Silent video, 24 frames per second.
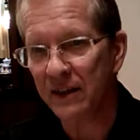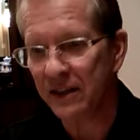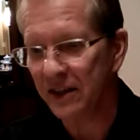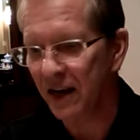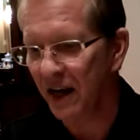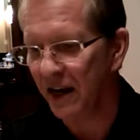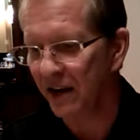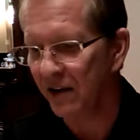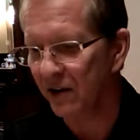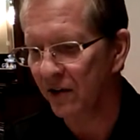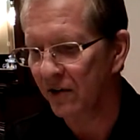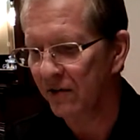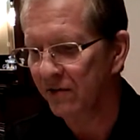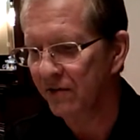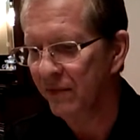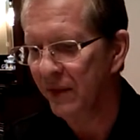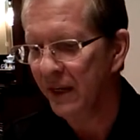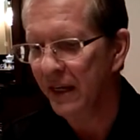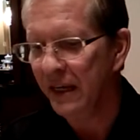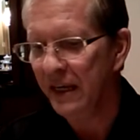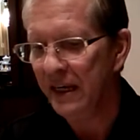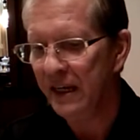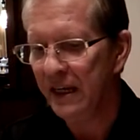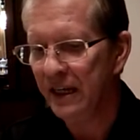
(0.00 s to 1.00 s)
the title,
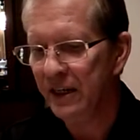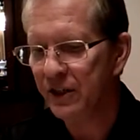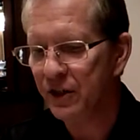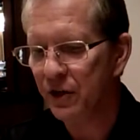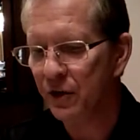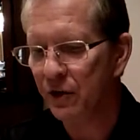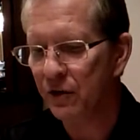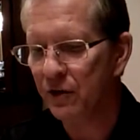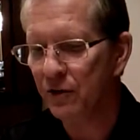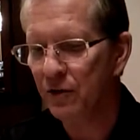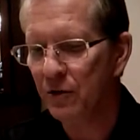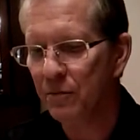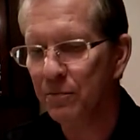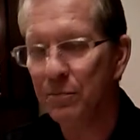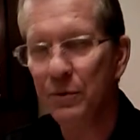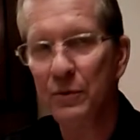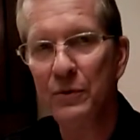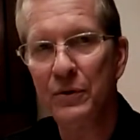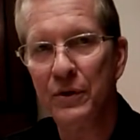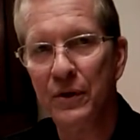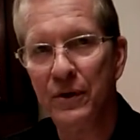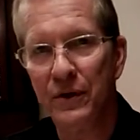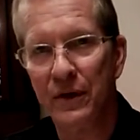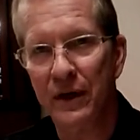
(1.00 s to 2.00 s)
eternal
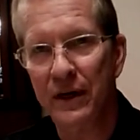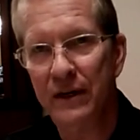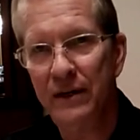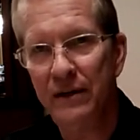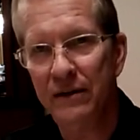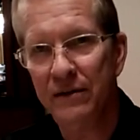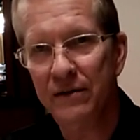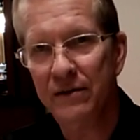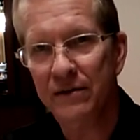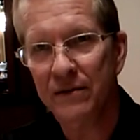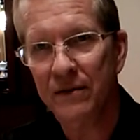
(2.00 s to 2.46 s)
Buddhahood,